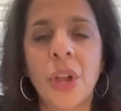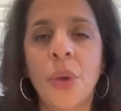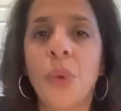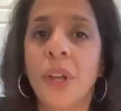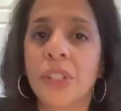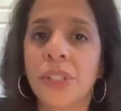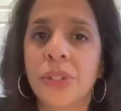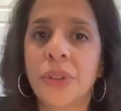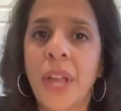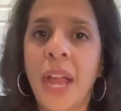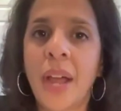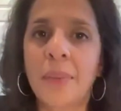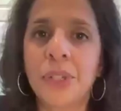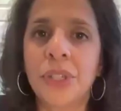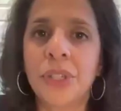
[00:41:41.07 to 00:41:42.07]
We also
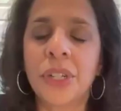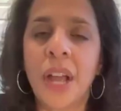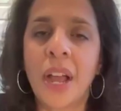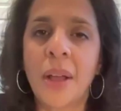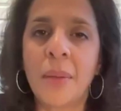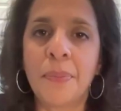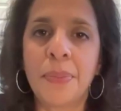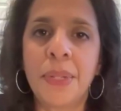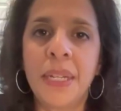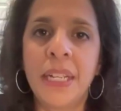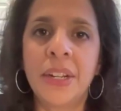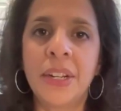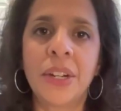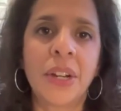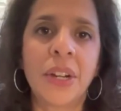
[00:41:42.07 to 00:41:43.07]
captured up
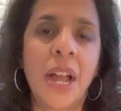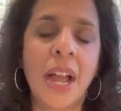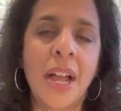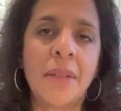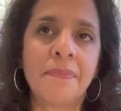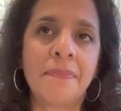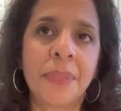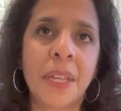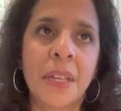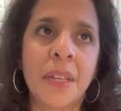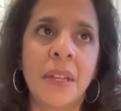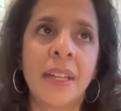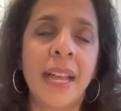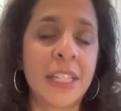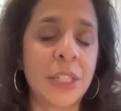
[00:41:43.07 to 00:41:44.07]
near um,
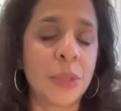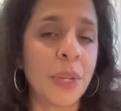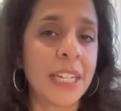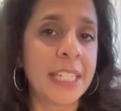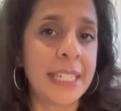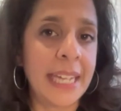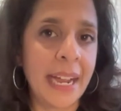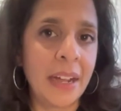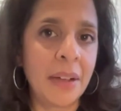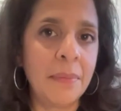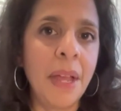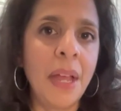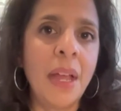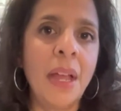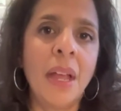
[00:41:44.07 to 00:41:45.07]
Keswick
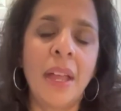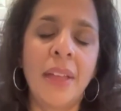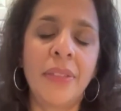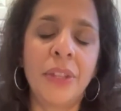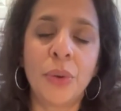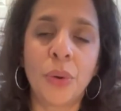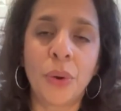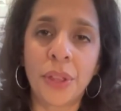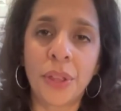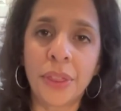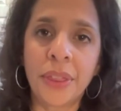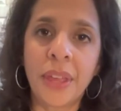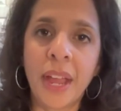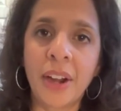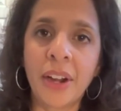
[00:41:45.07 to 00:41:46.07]
Dam in the north
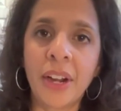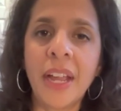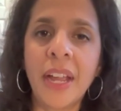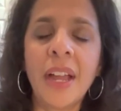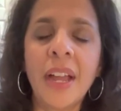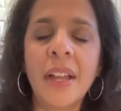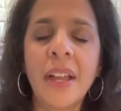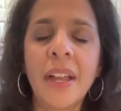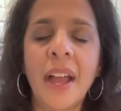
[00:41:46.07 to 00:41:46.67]
area.